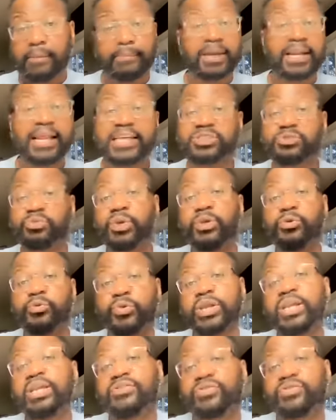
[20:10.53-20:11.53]
But as we
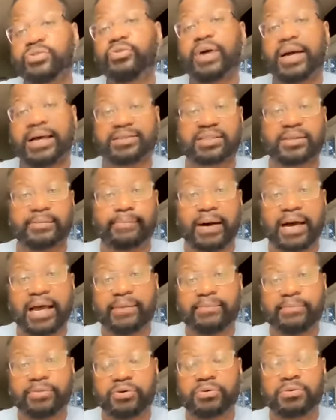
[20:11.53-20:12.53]
read throughout the
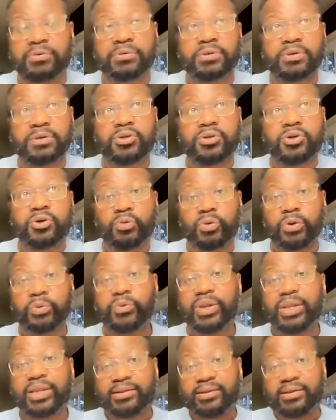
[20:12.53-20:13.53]
Bible, we
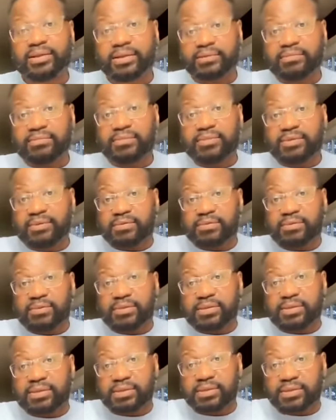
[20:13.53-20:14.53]
read
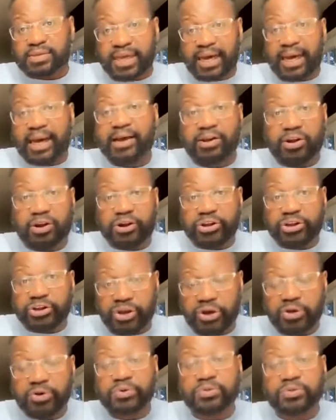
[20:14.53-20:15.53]
God already
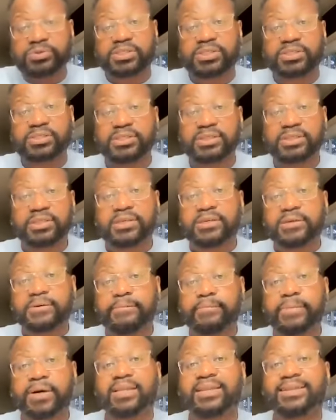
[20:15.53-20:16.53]
knows,
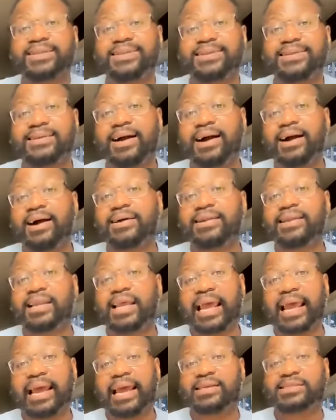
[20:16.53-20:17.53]
but God
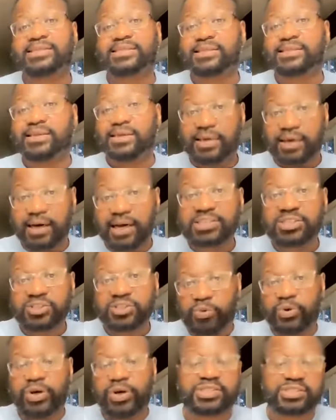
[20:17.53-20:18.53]
asked us
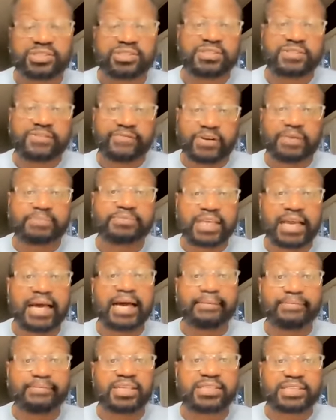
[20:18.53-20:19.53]
questions from
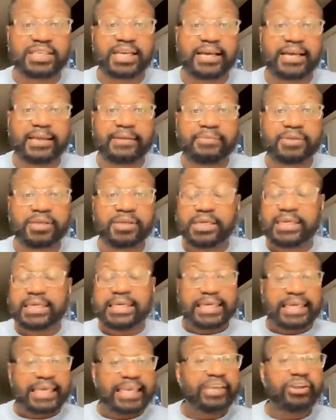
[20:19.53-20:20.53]
time to time.
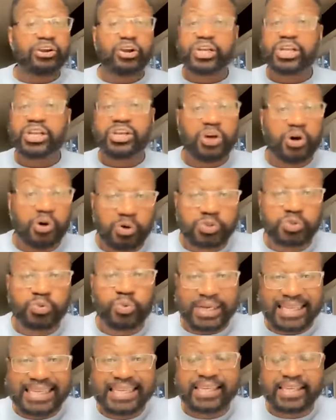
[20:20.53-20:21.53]
He already knows
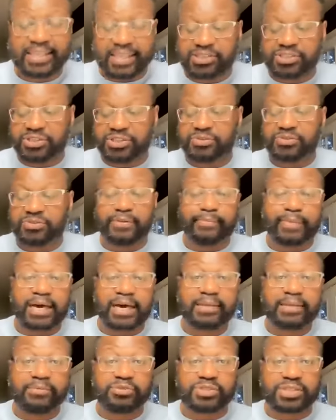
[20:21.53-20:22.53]
what he can do. The
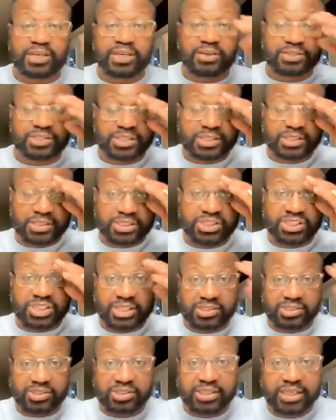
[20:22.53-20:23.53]
Bible tells us,
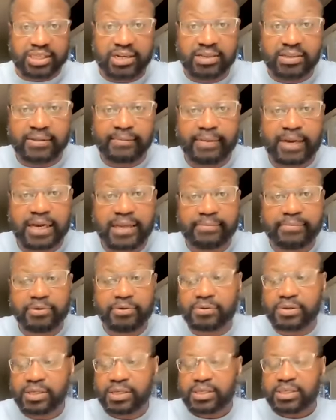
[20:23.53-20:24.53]
Jesus said in the
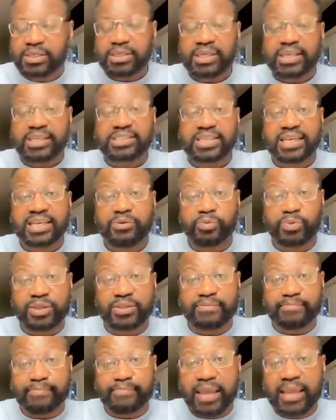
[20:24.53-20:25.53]
Bible, he said,
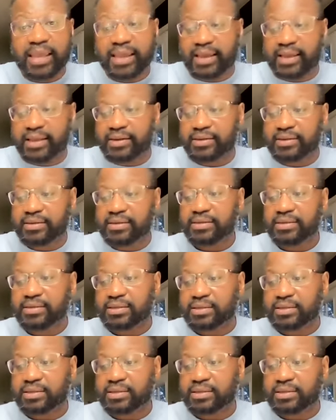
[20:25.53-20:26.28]
with man,